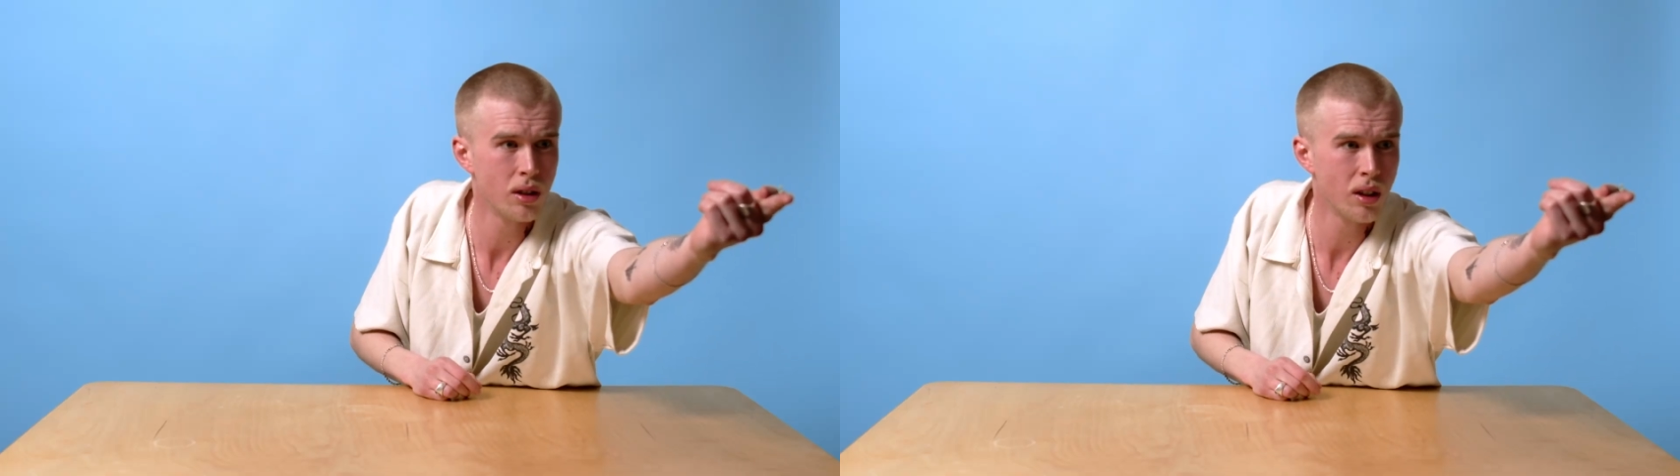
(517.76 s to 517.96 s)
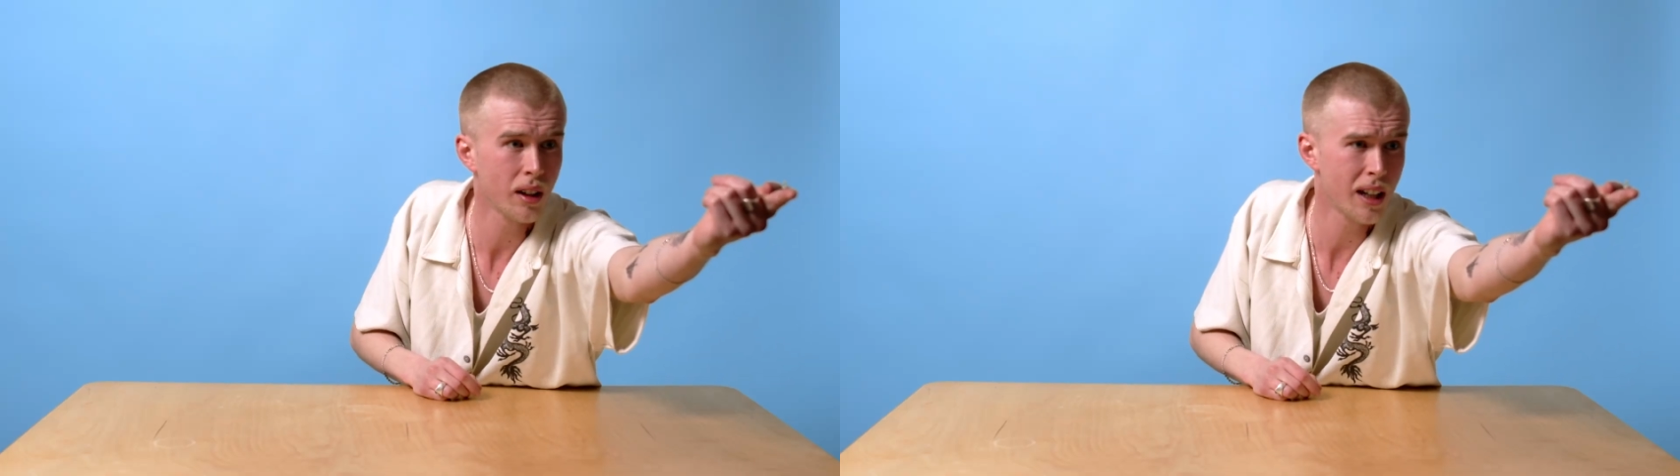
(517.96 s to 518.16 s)

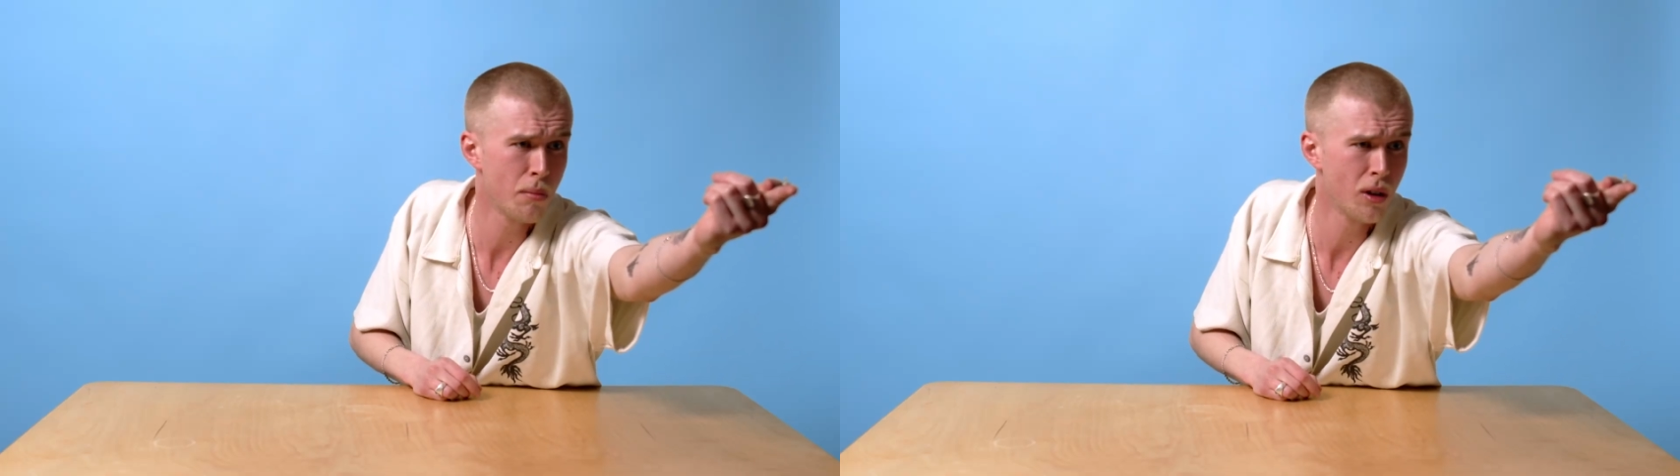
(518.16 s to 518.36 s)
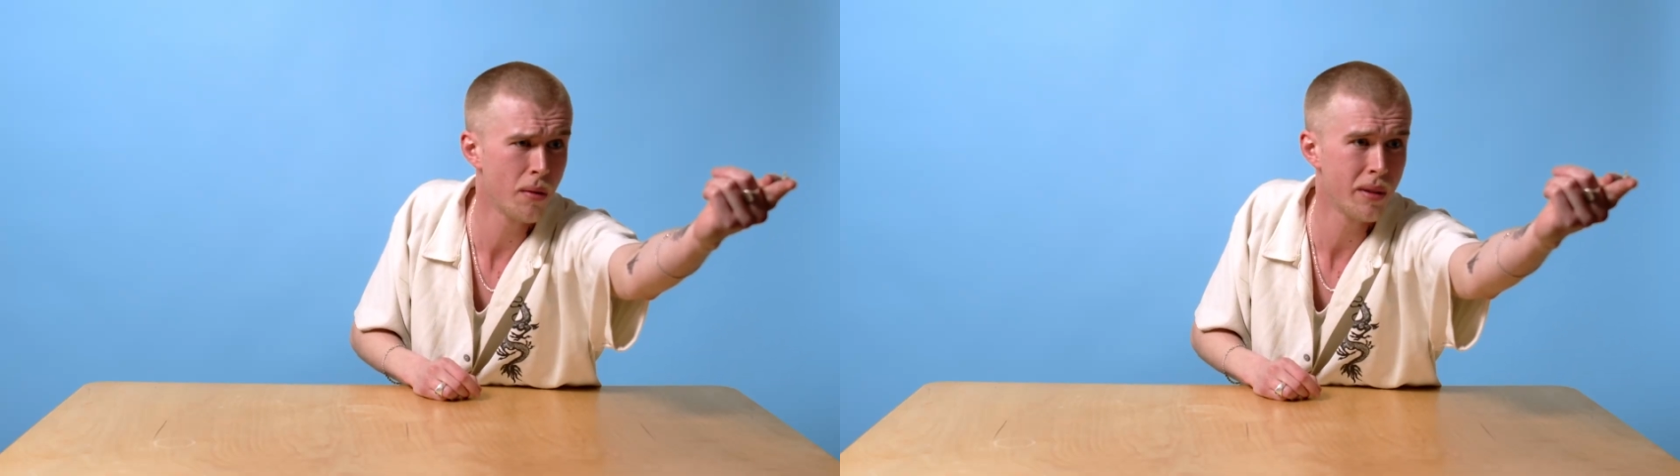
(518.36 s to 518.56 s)
I keep
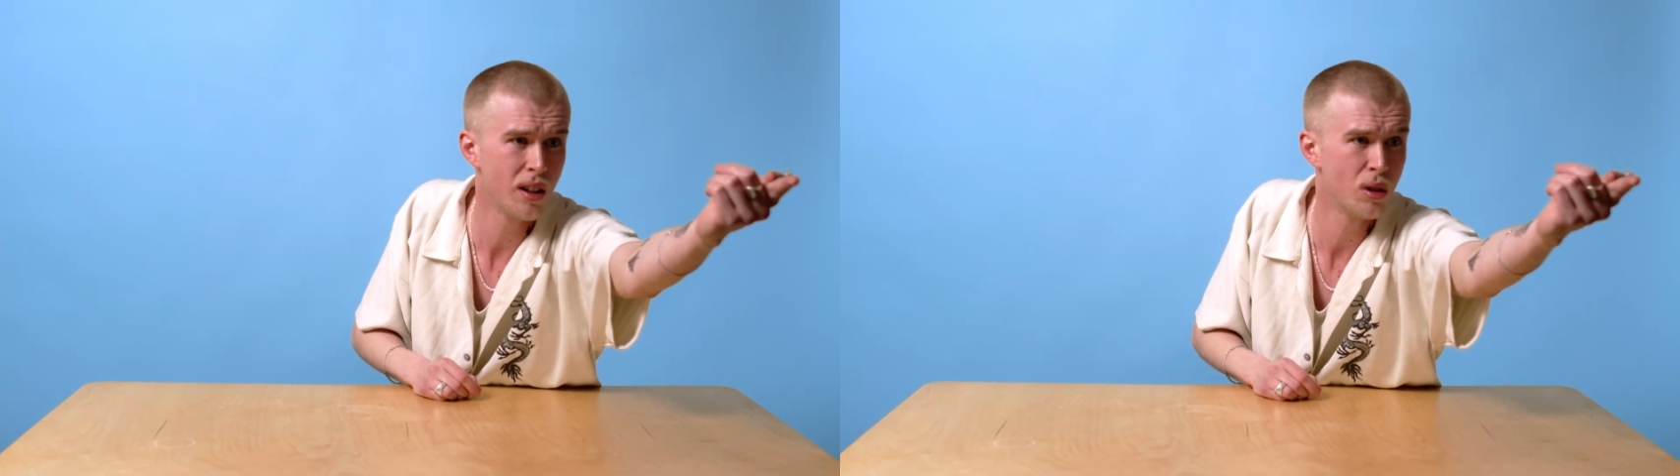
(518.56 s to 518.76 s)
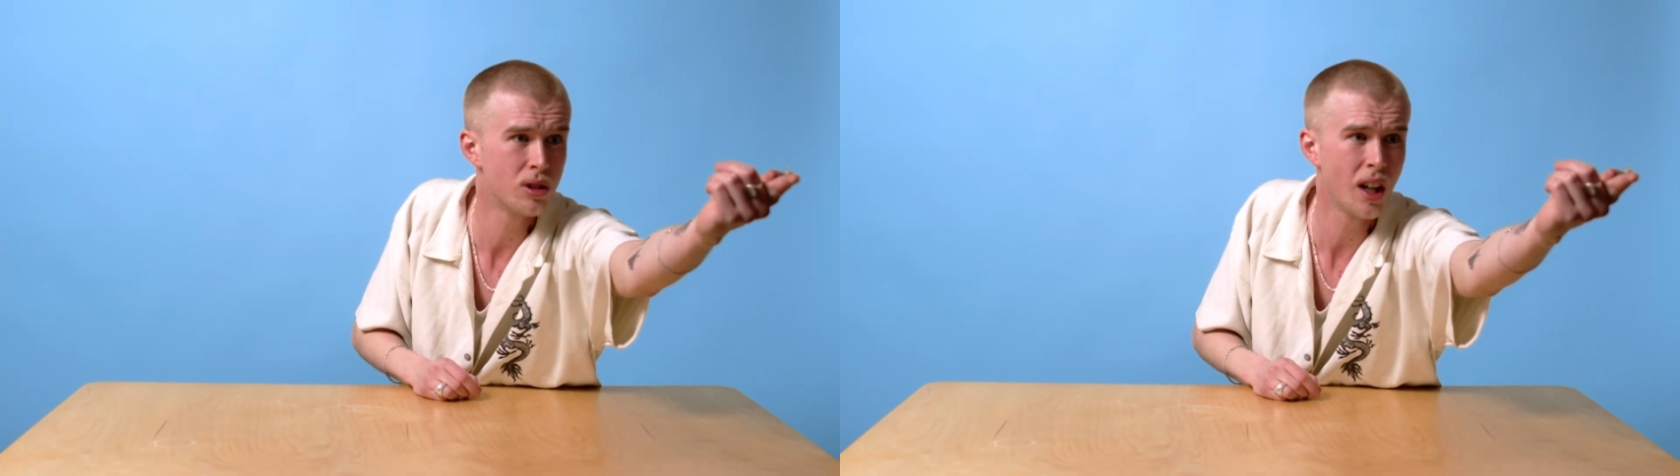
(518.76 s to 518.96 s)
one on me at
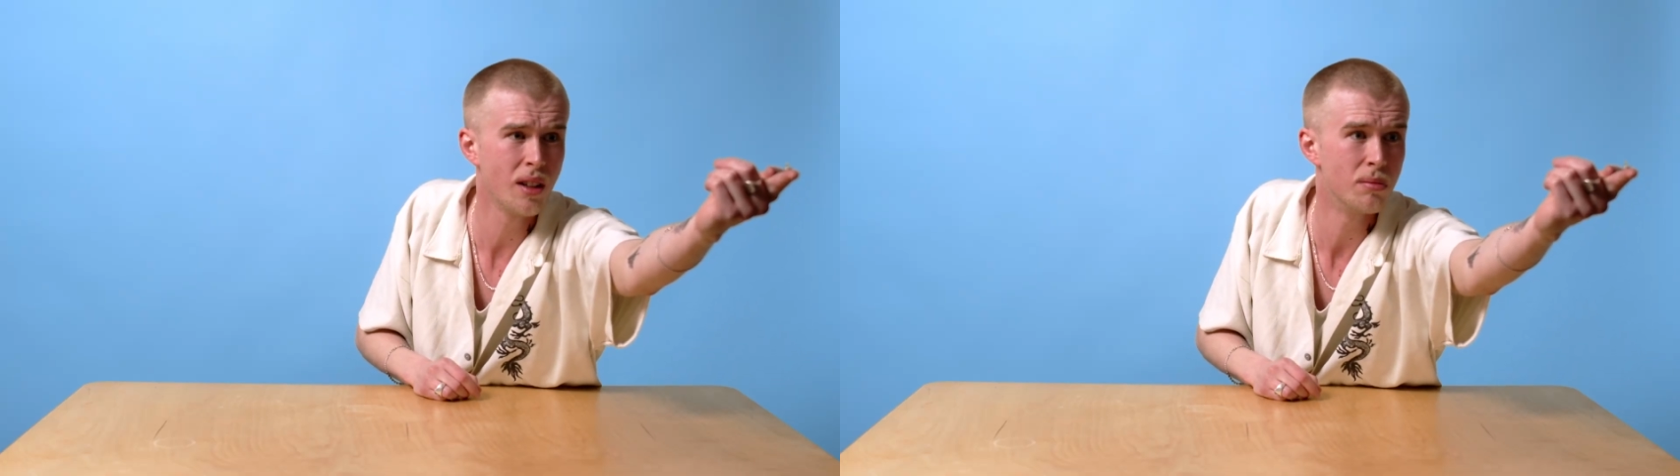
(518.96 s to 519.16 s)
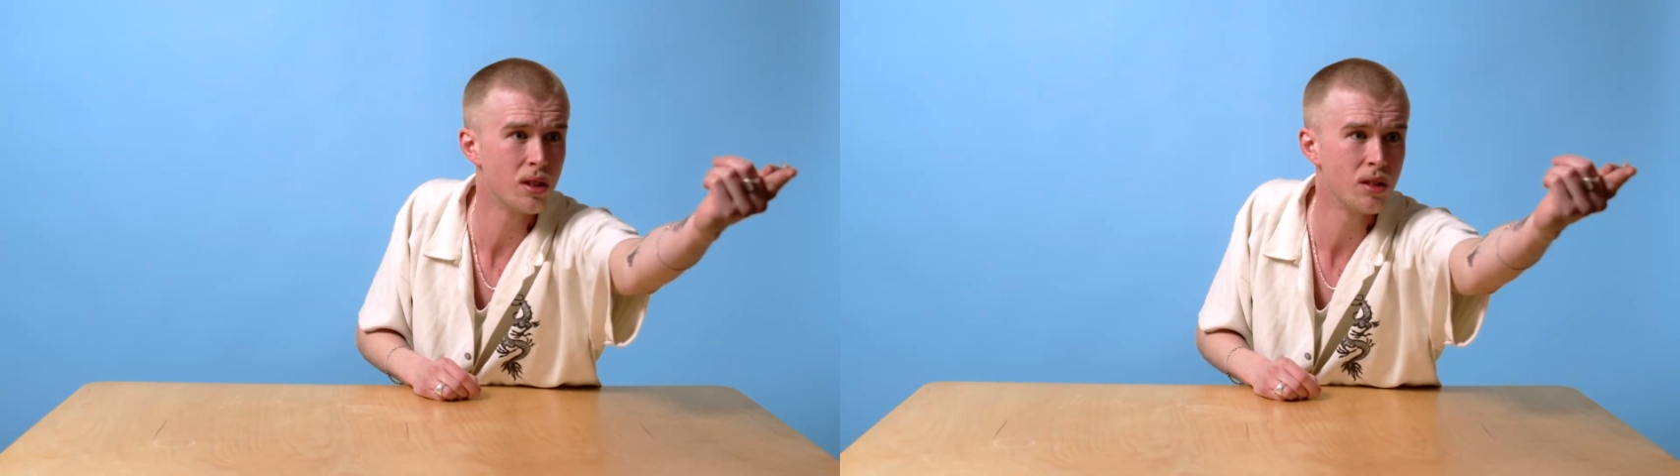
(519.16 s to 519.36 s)
all
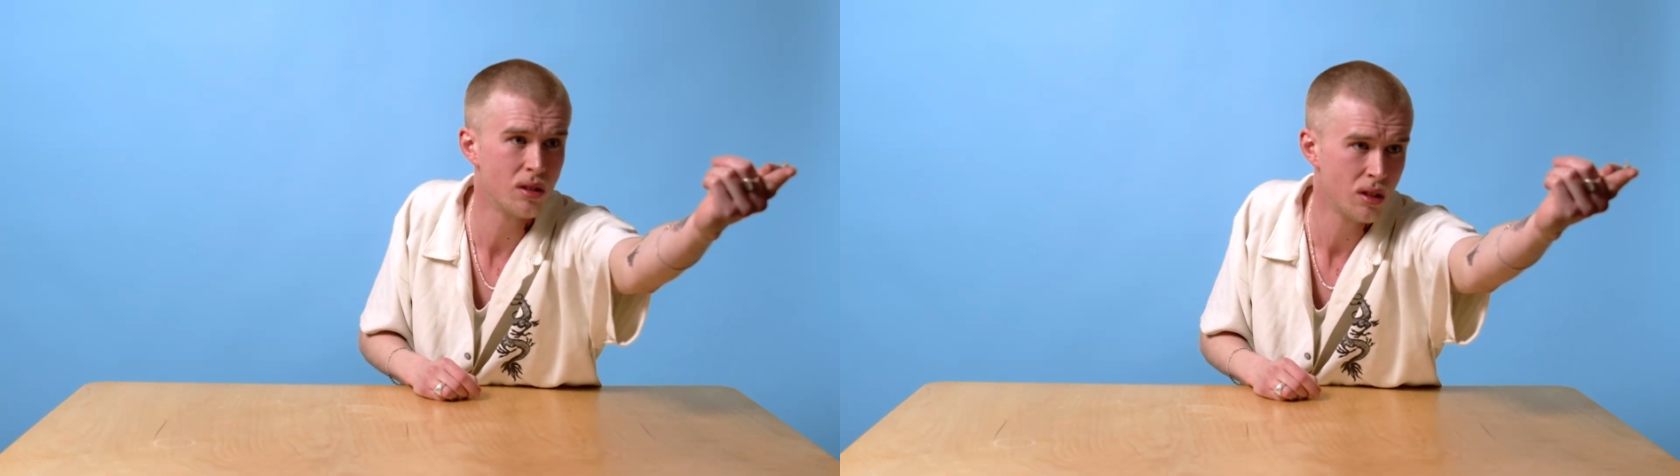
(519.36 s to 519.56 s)
times.